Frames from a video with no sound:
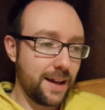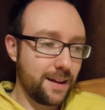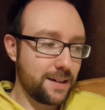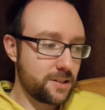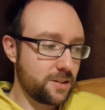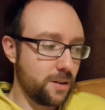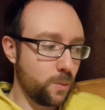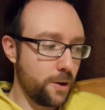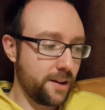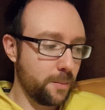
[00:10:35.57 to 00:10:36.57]
I'd like to start
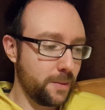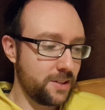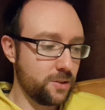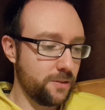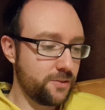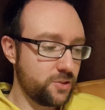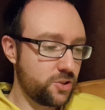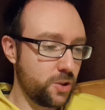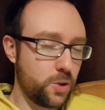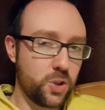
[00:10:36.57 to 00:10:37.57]
working on my sort of
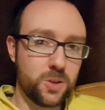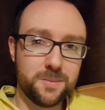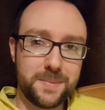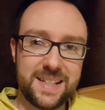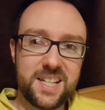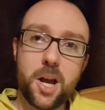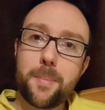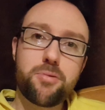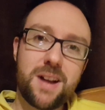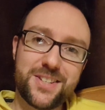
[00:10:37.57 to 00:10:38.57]
social media
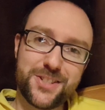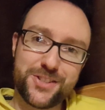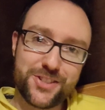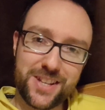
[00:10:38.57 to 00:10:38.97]
presence,